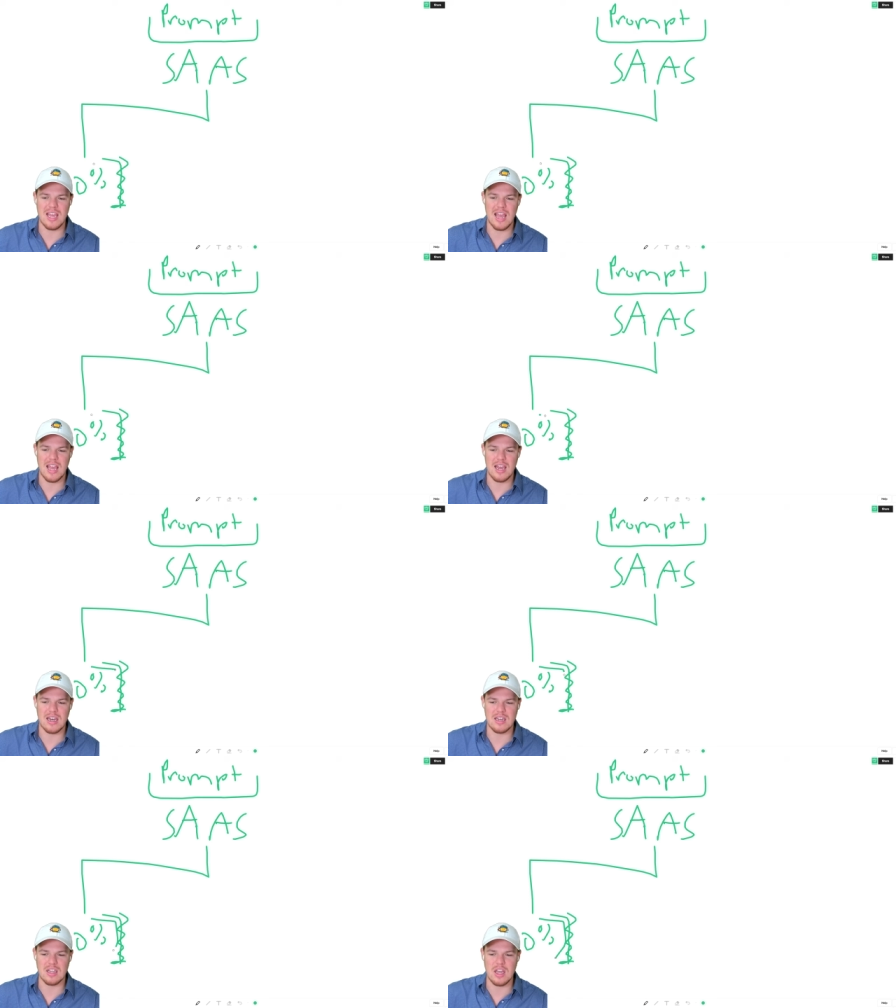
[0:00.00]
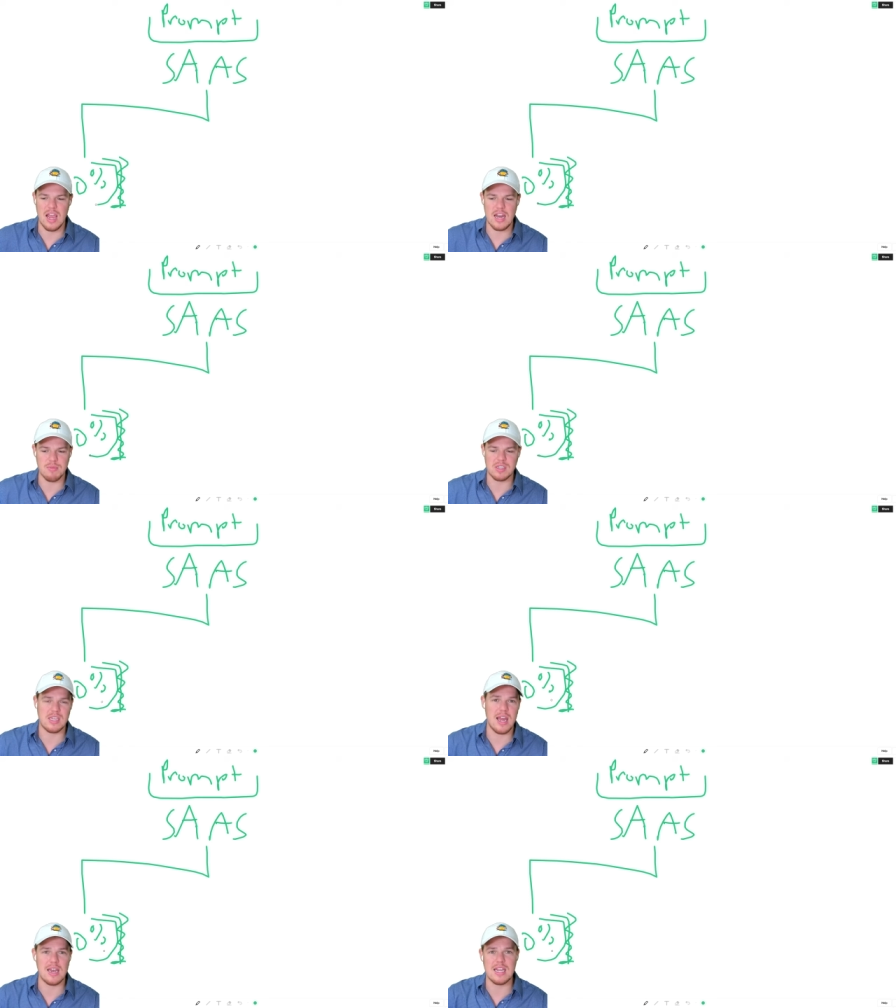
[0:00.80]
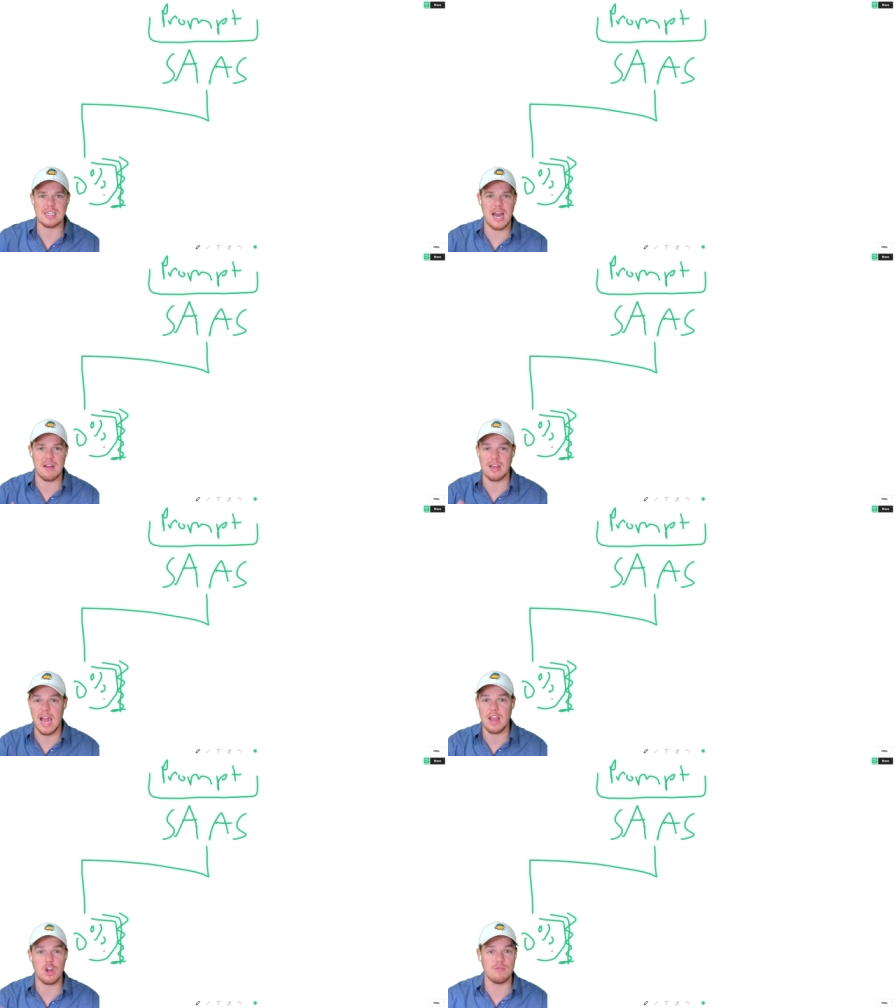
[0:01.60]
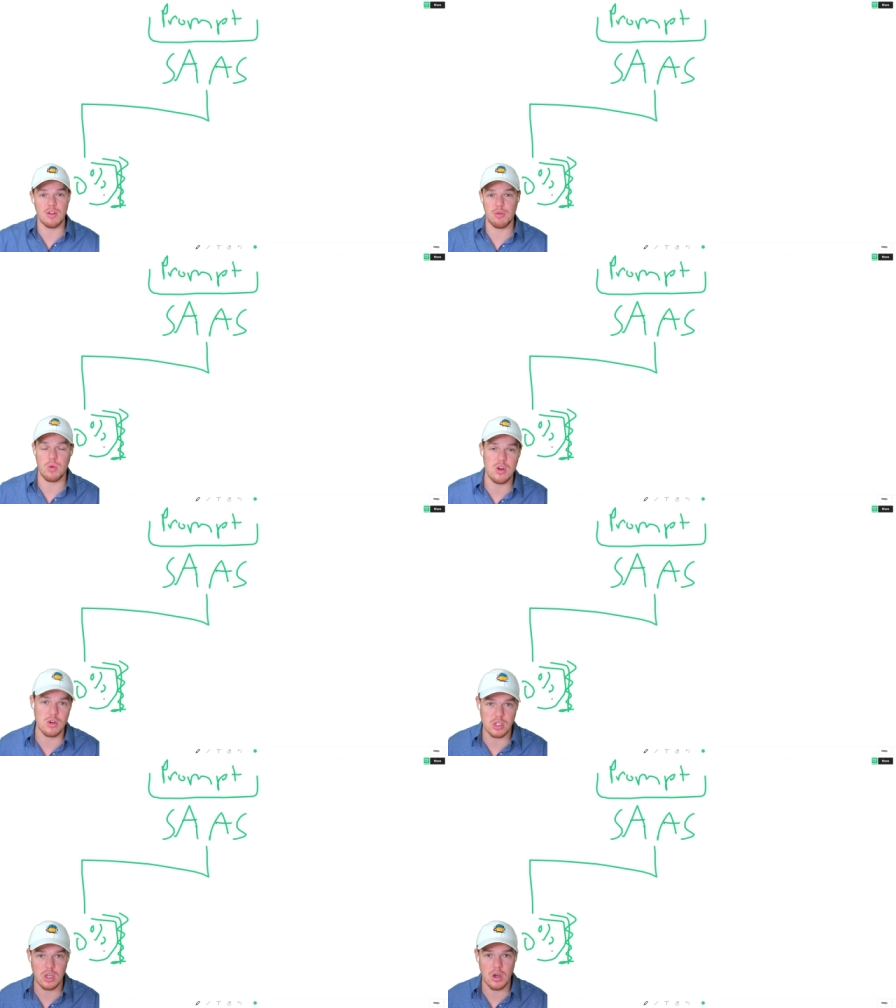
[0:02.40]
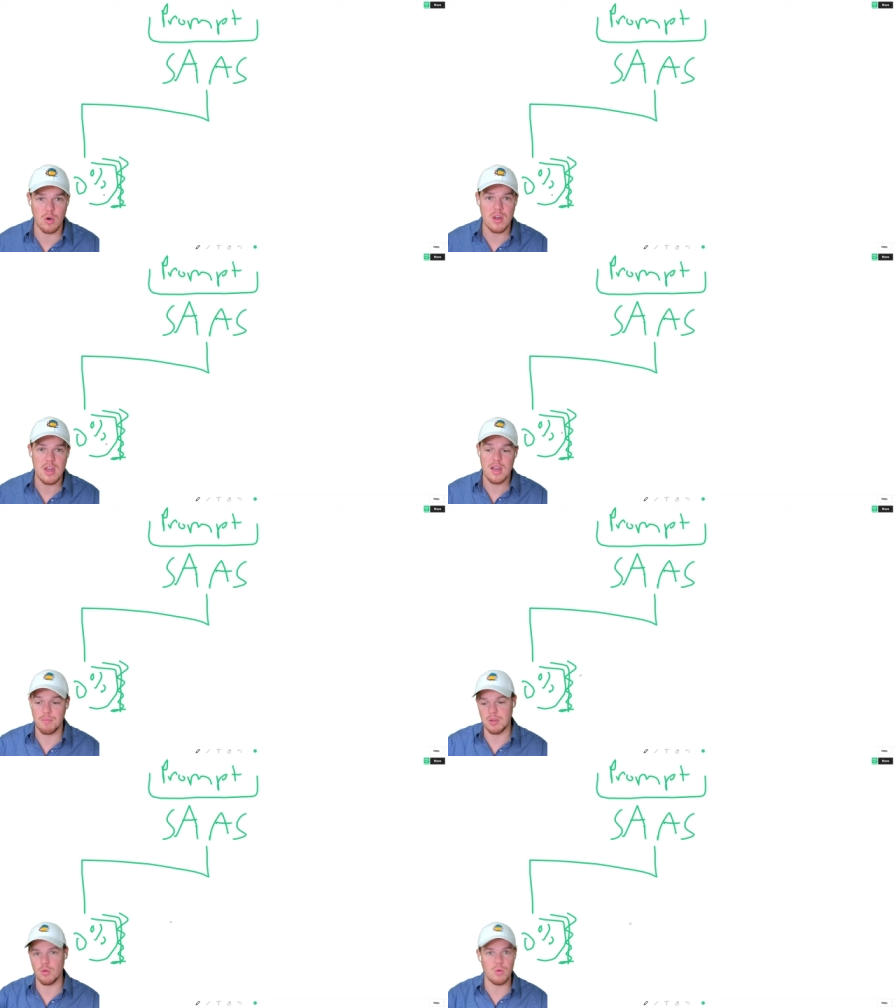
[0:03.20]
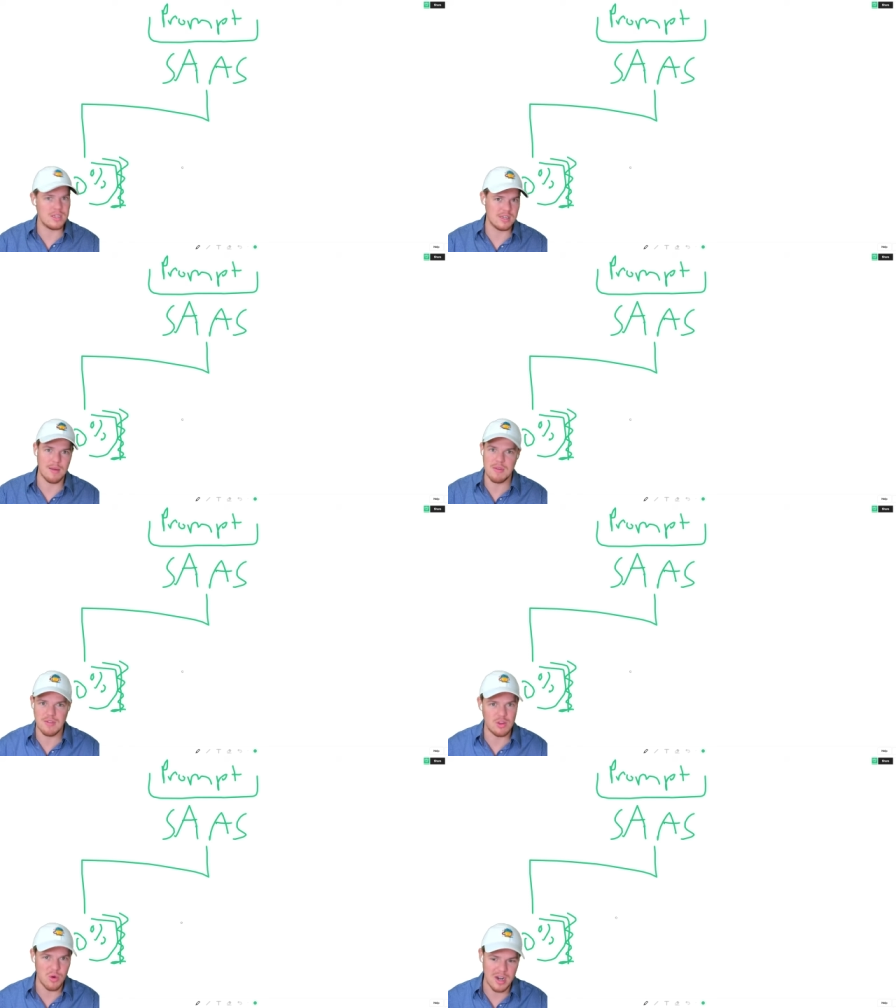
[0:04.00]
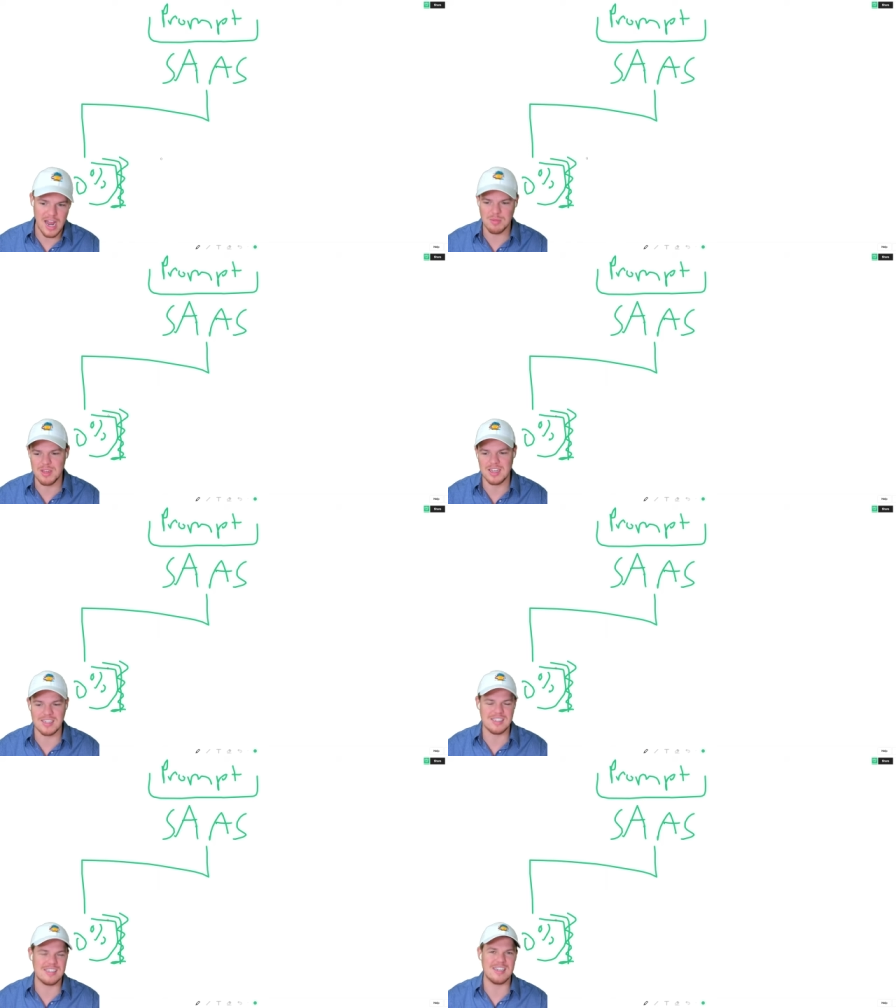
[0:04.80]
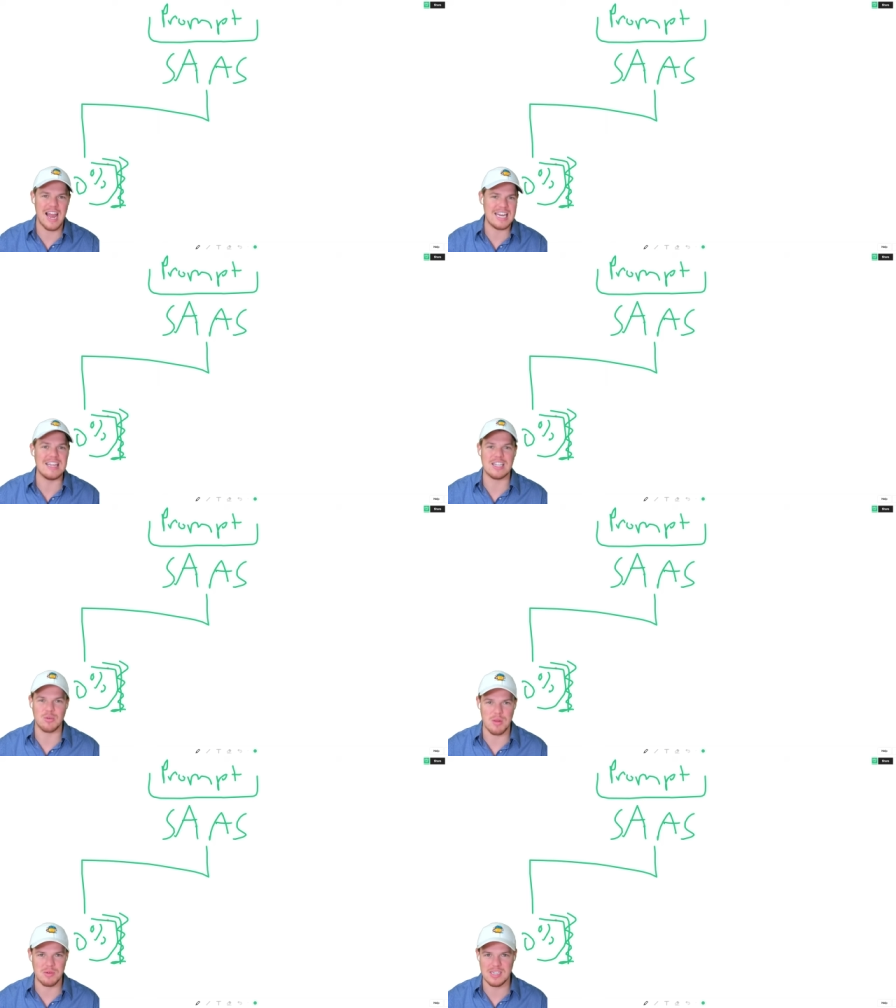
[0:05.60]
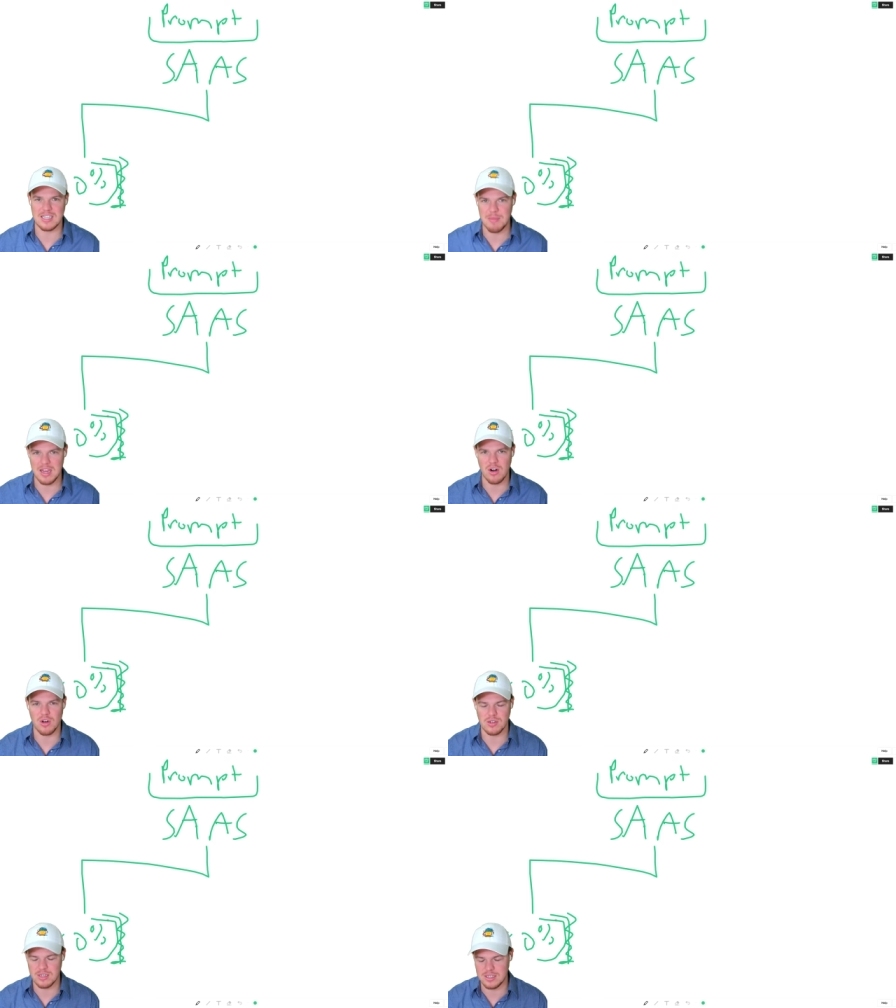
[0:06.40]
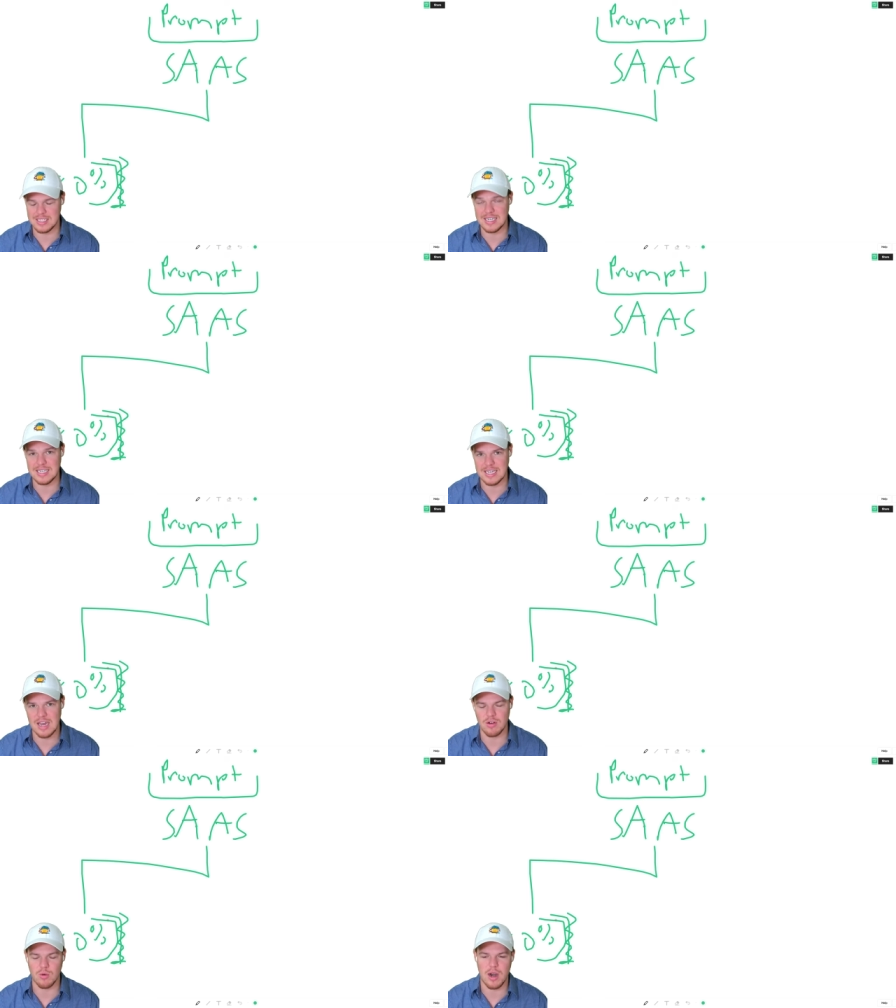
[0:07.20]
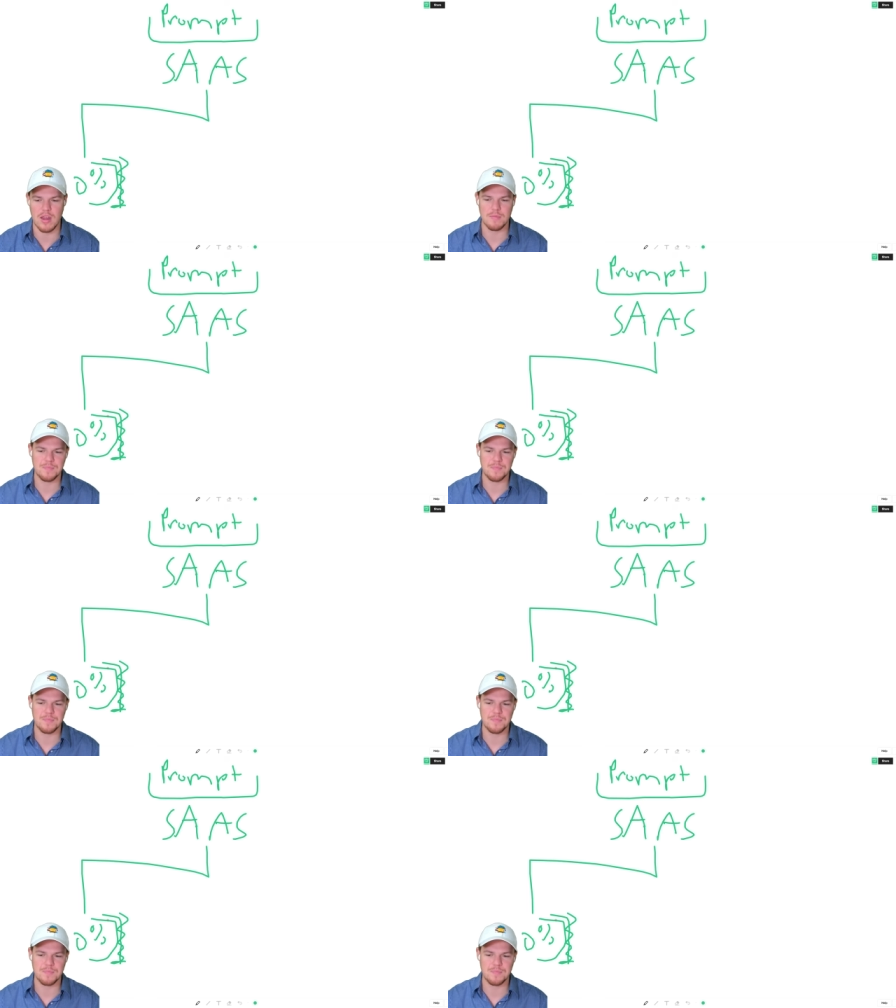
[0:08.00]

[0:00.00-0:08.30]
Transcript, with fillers: And 80% is kind of like I could have done three years ago. But the reason I'm even doing it now is because I need that 20% to make it all stick together, right?